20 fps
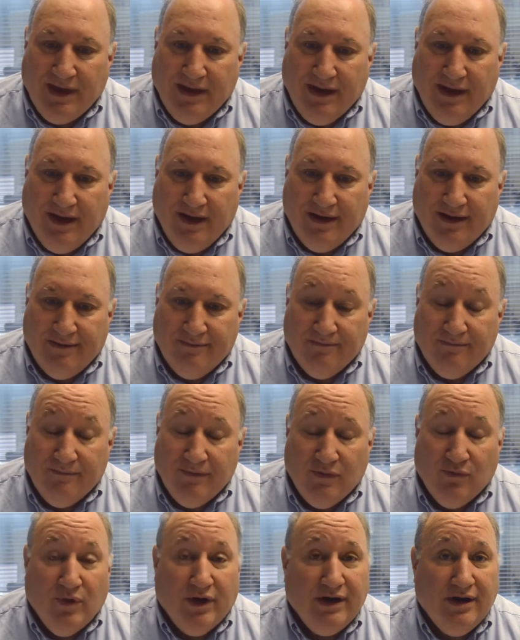
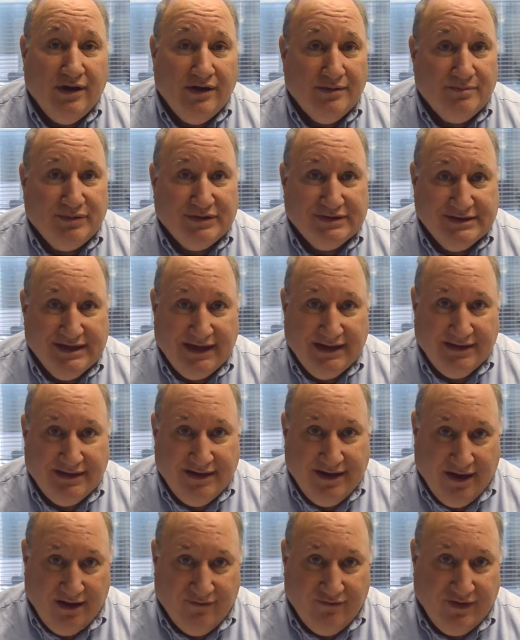100%
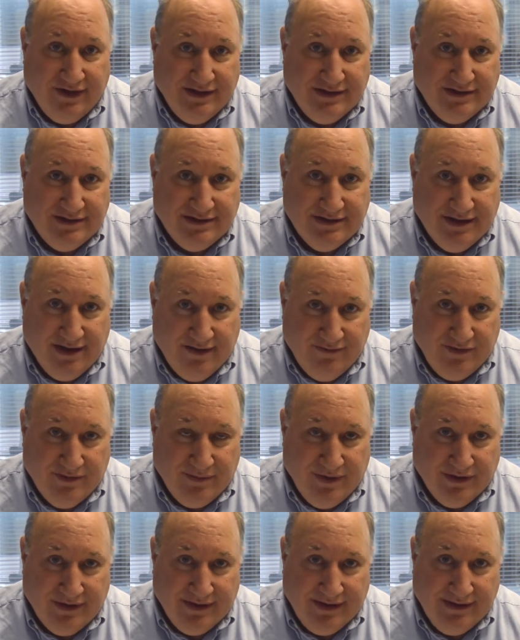coverage of the
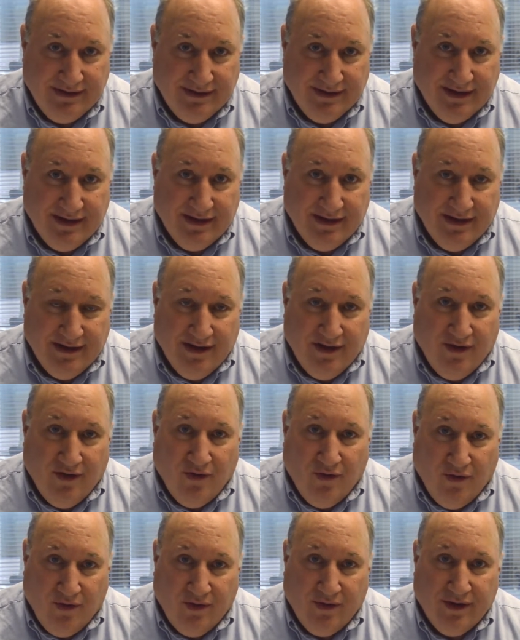building,
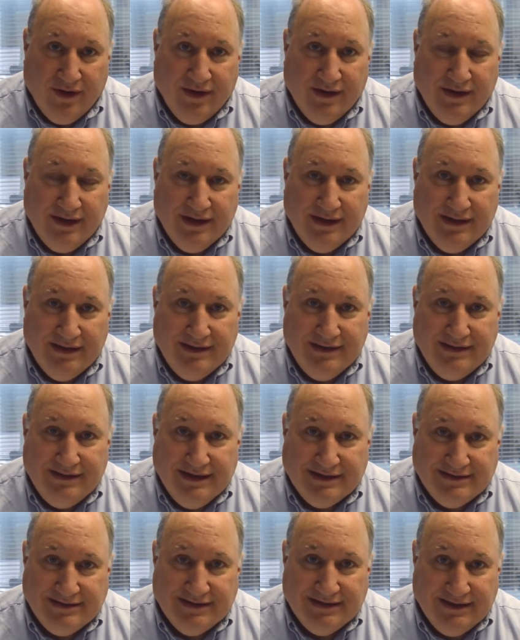or
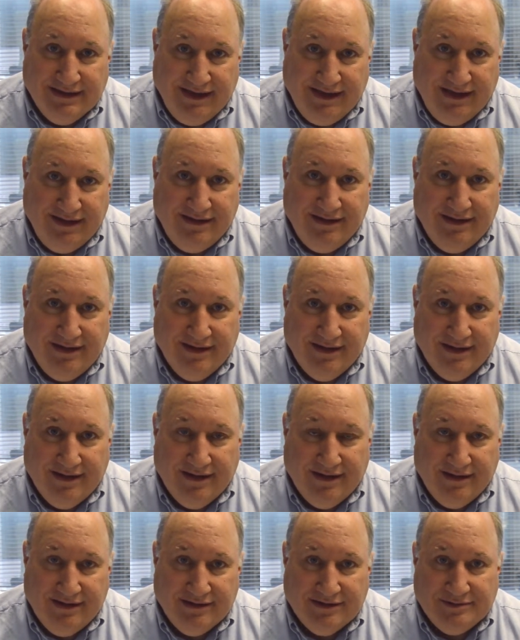does it need
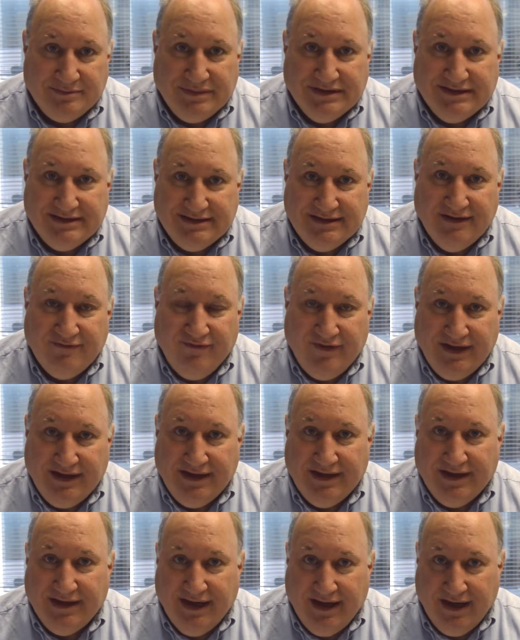
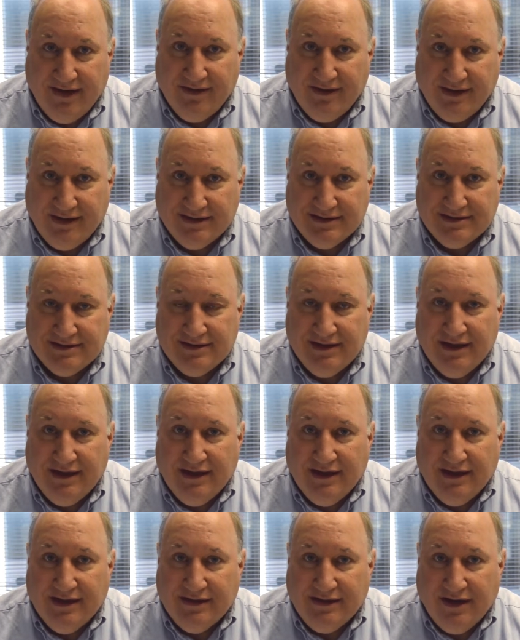specific areas
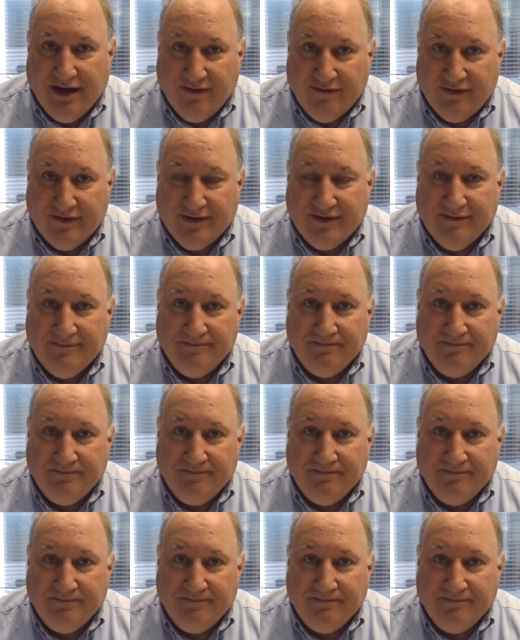covered.